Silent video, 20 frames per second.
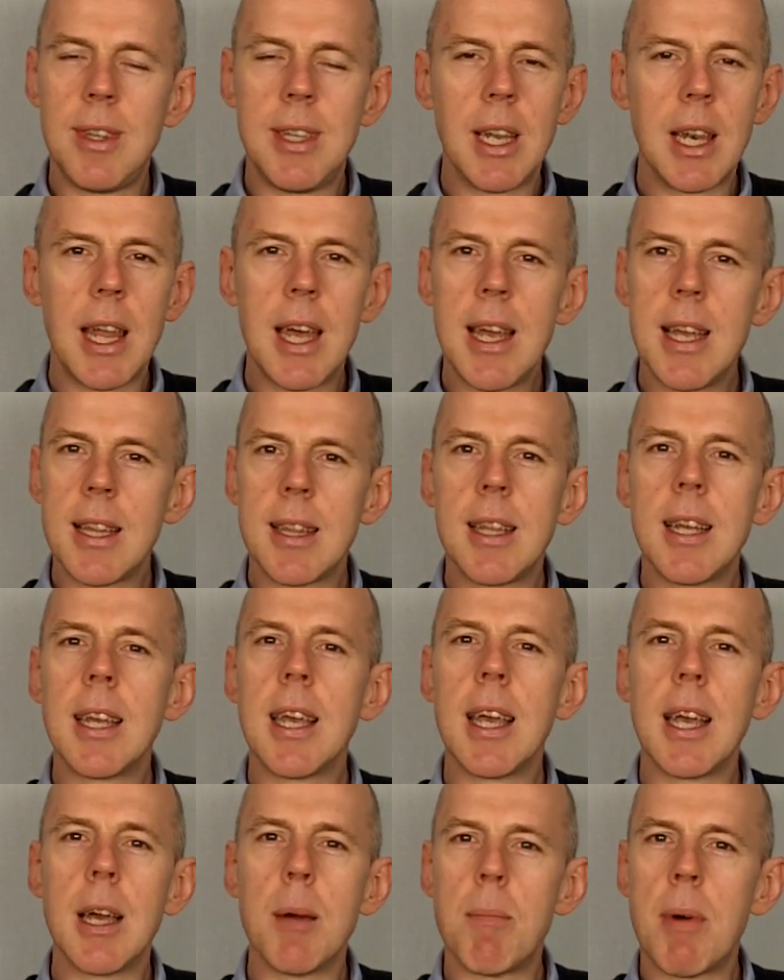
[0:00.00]
delay
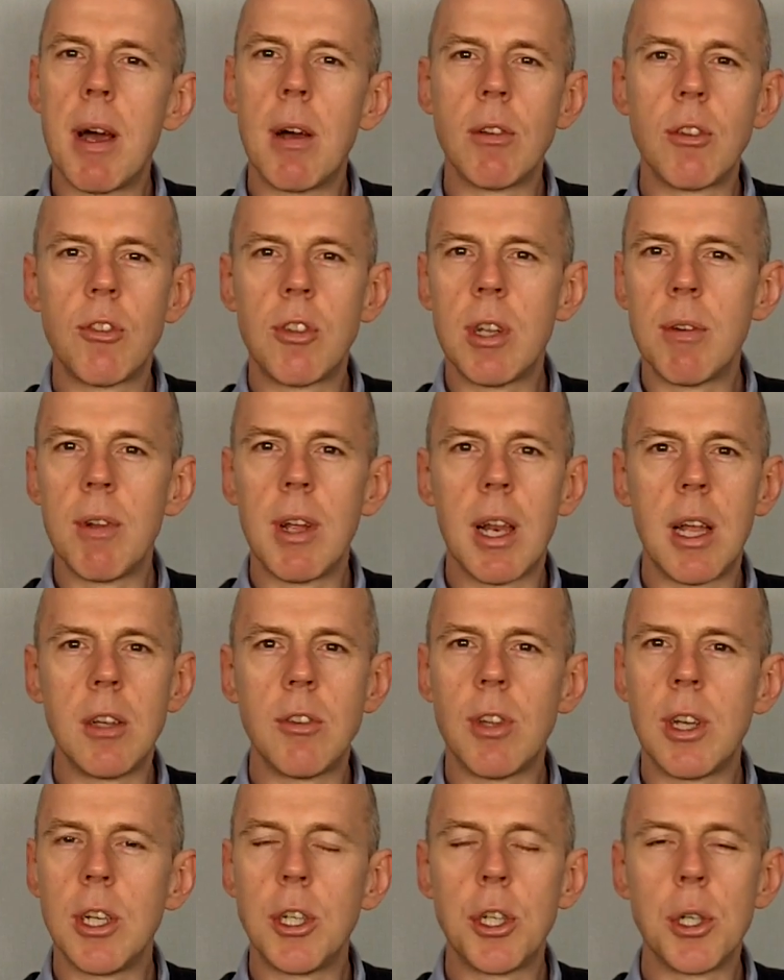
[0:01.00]
thinking about
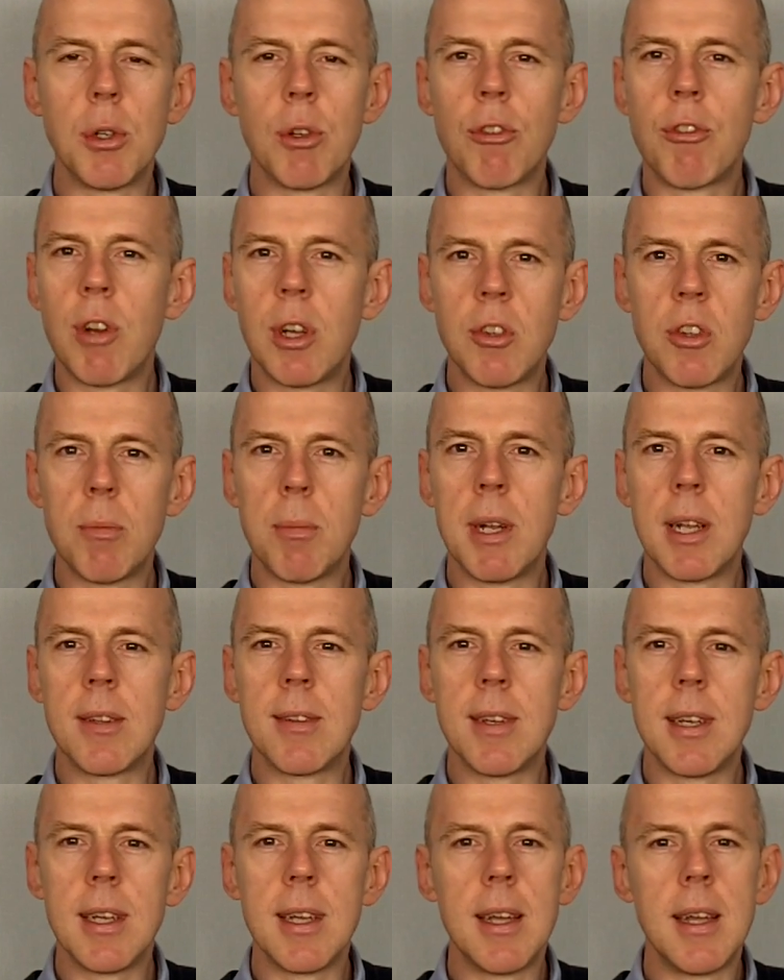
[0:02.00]
serialization or
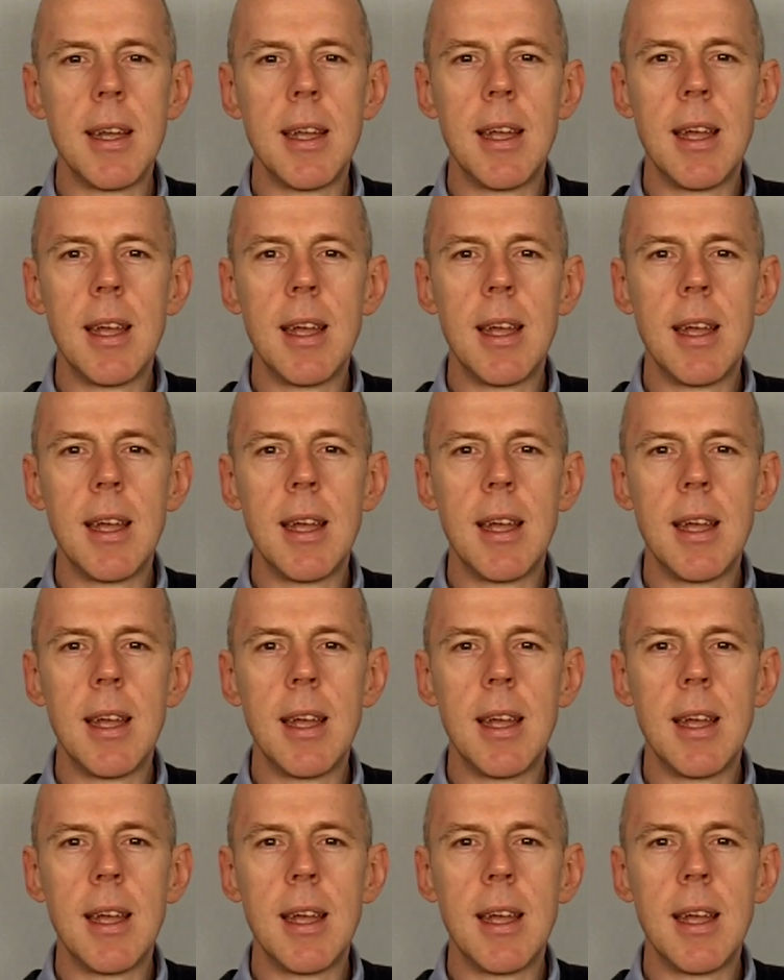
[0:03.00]
traceability